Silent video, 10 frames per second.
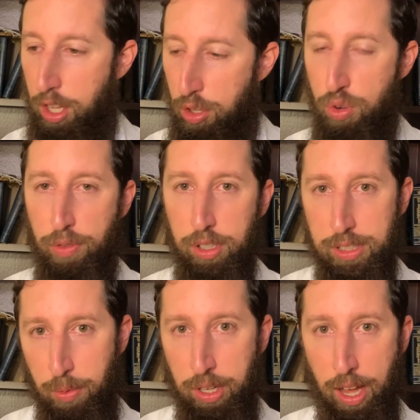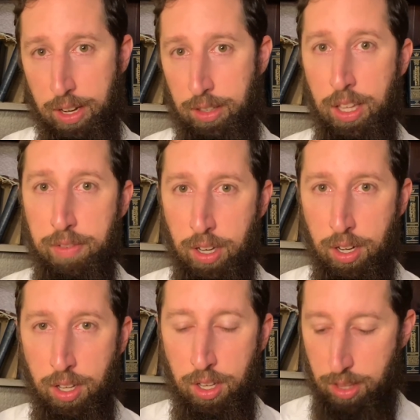universe that we kind of live
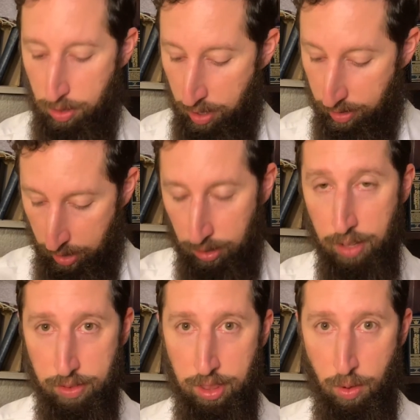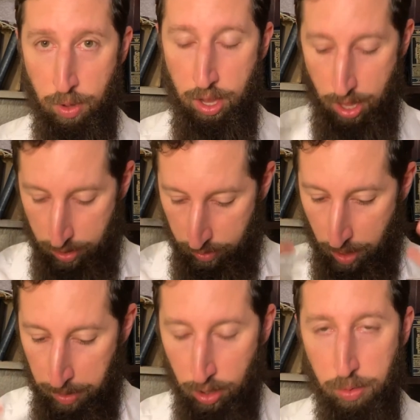in, that this thing lives in, that we kind of
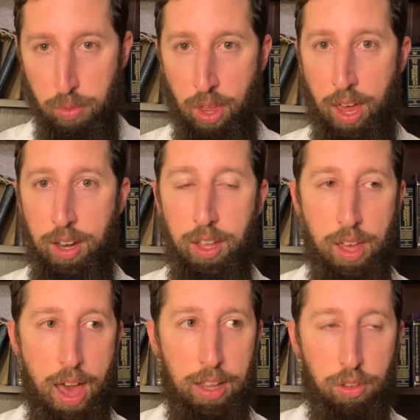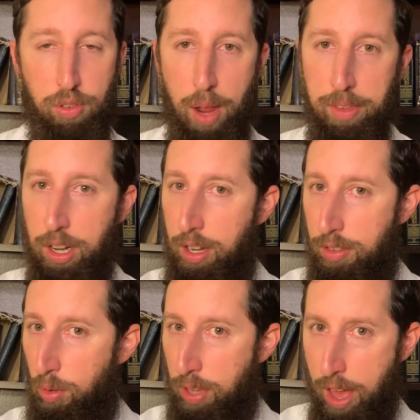come in through that. And it describes it in its
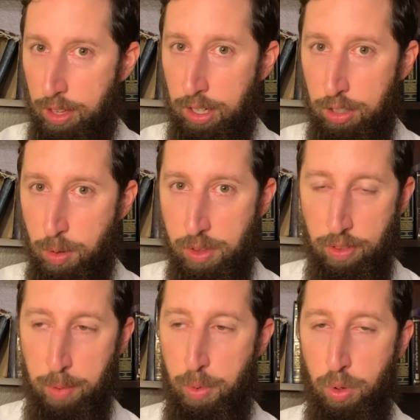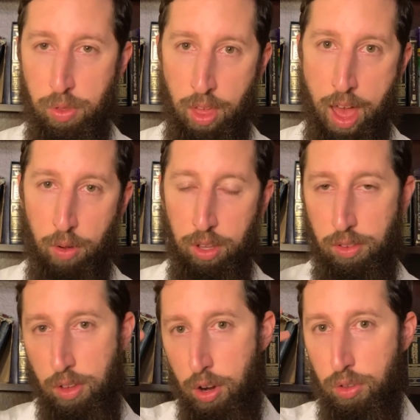totality in terms of like both how it
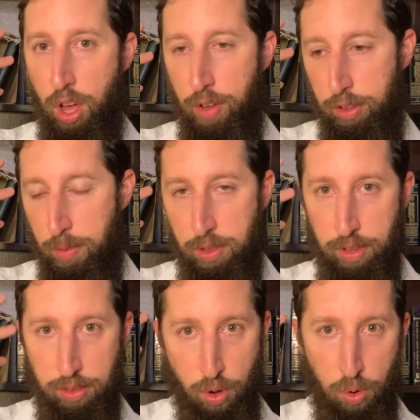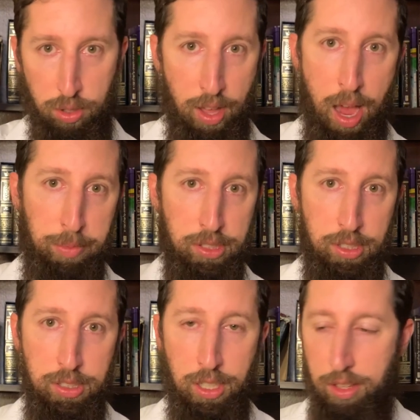starts off in terms of its total
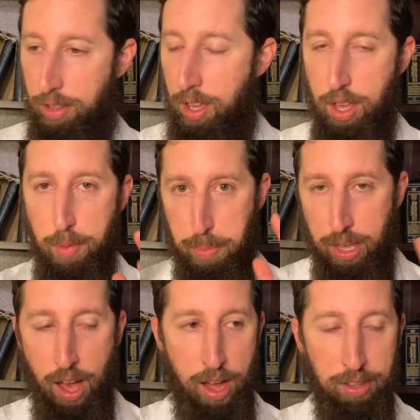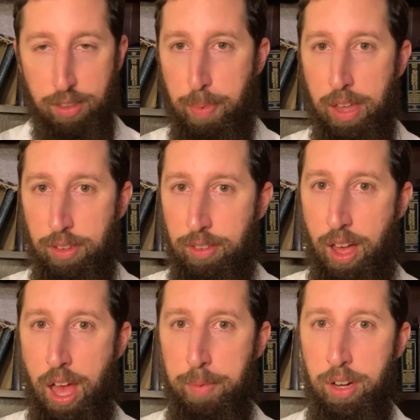timelessness and its beyond space and
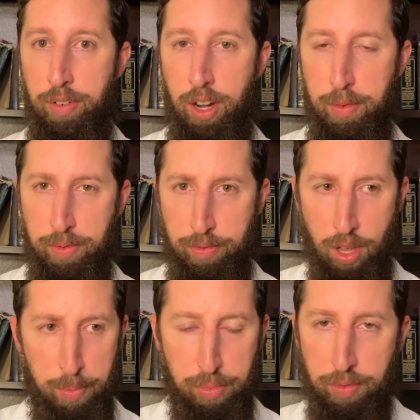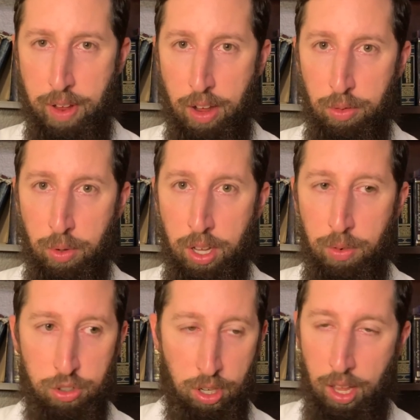time in a very profound way,
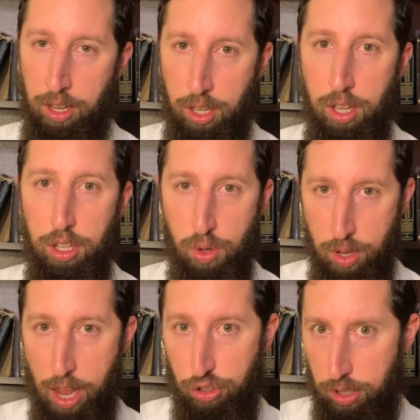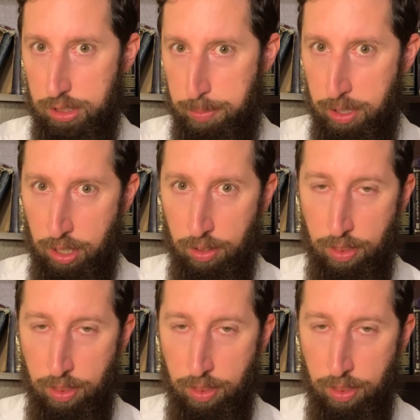which again, you can actually experience